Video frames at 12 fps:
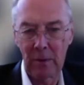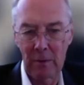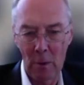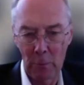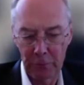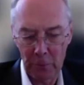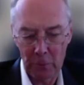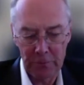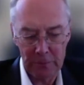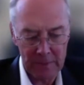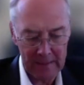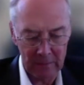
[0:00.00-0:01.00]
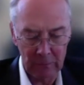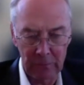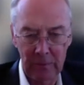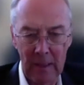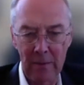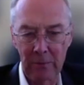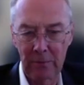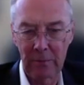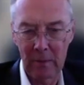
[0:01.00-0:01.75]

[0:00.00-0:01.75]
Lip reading: and those sorts of things. As